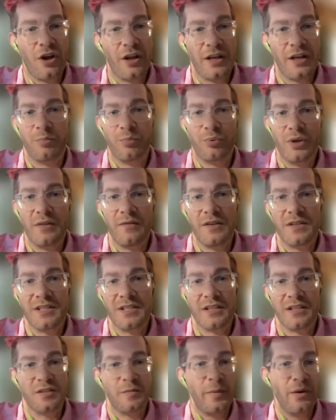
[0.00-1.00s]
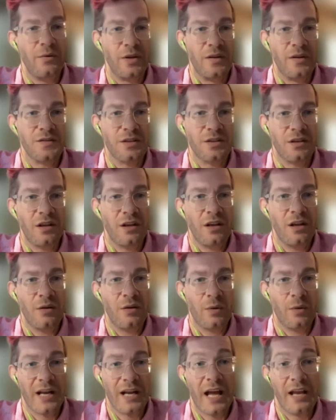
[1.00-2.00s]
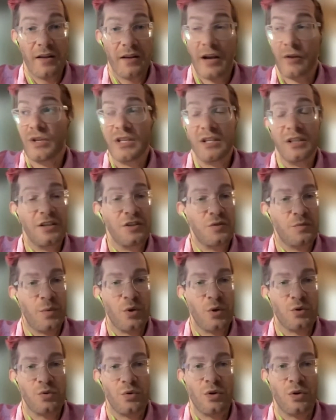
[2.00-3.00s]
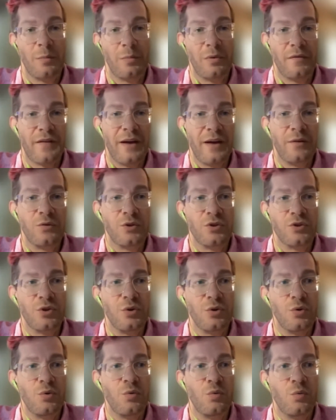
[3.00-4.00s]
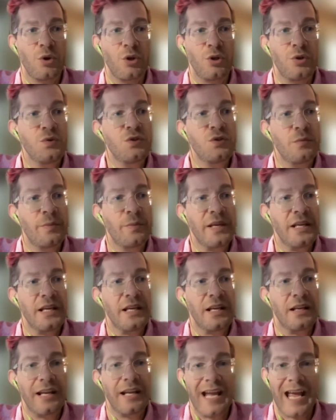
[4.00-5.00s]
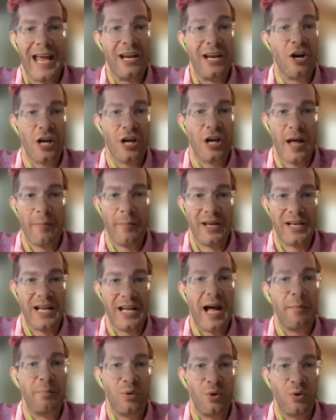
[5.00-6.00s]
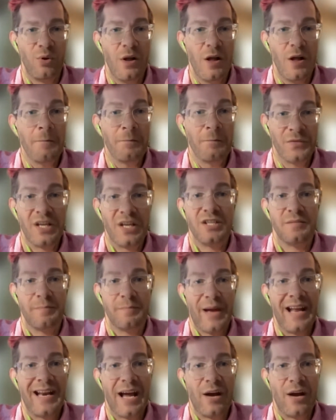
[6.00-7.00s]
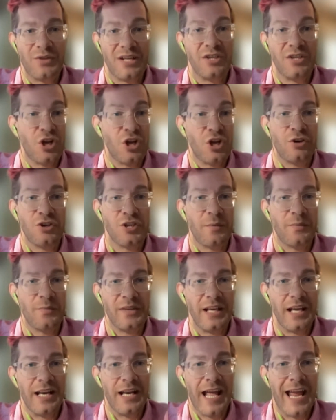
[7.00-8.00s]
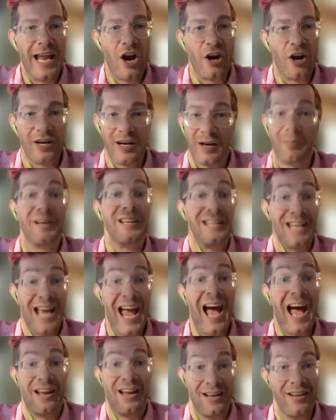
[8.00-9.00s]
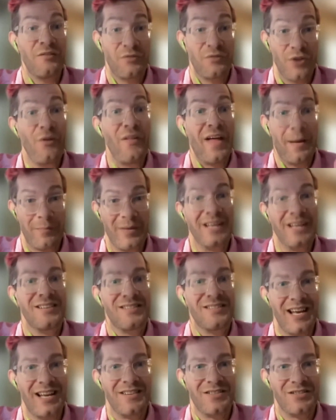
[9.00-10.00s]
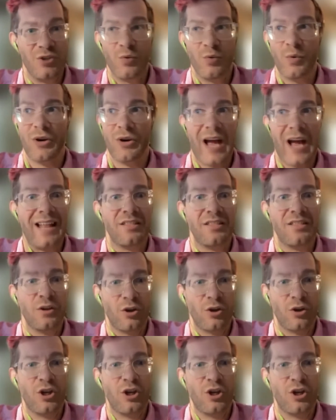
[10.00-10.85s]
any previous experience. Right. I recently spoke to a couple of founders who used to be in the AR lab at Apple. They span out and started something in AR. And I'm like, yeah, no, that makes sense. You were at the